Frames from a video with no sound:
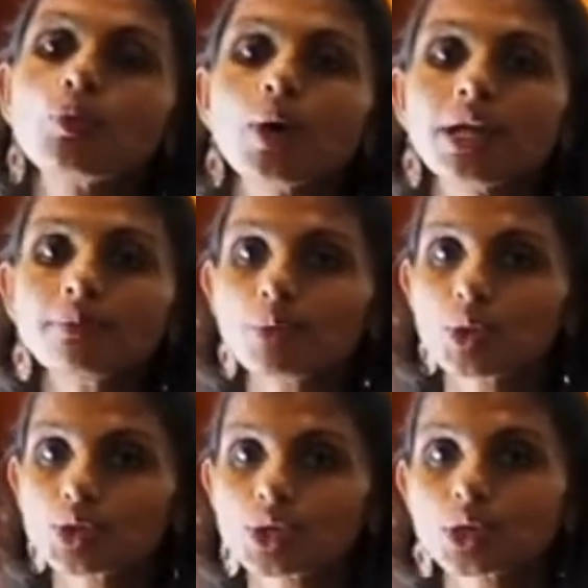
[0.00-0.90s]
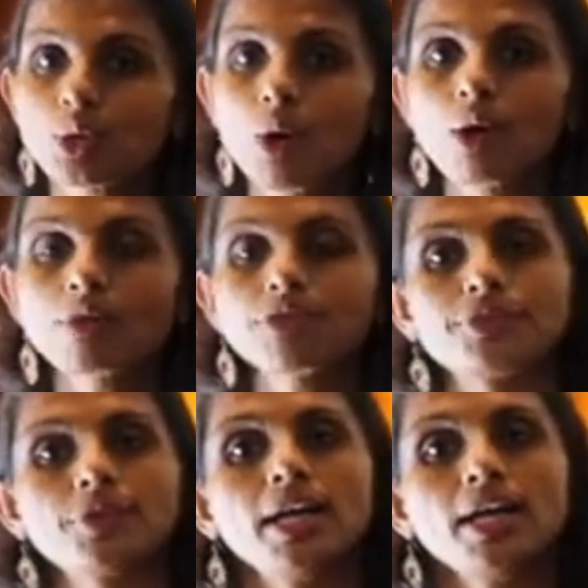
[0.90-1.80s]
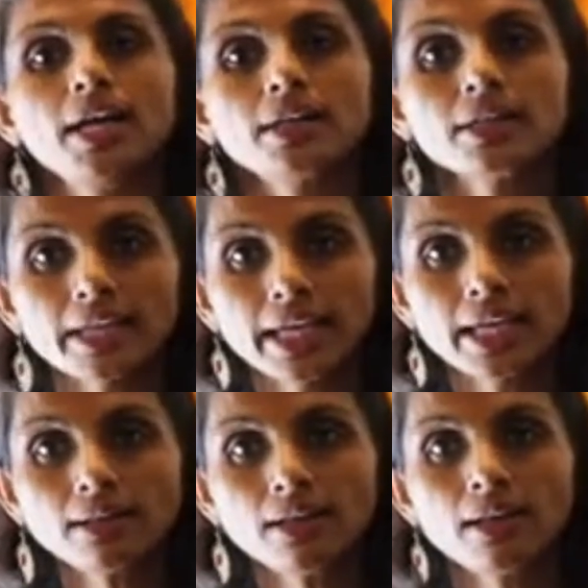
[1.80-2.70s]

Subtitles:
1 portion of grain